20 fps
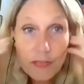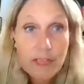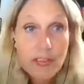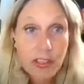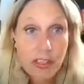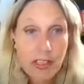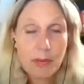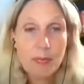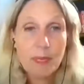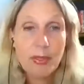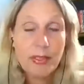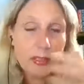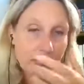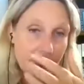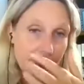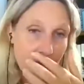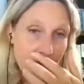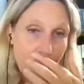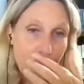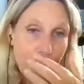of the
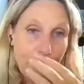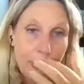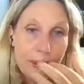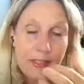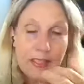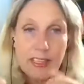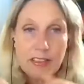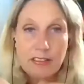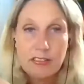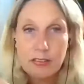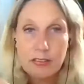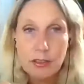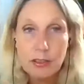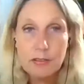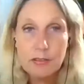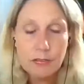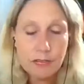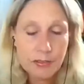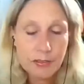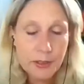companies they
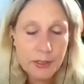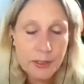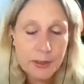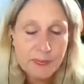serve.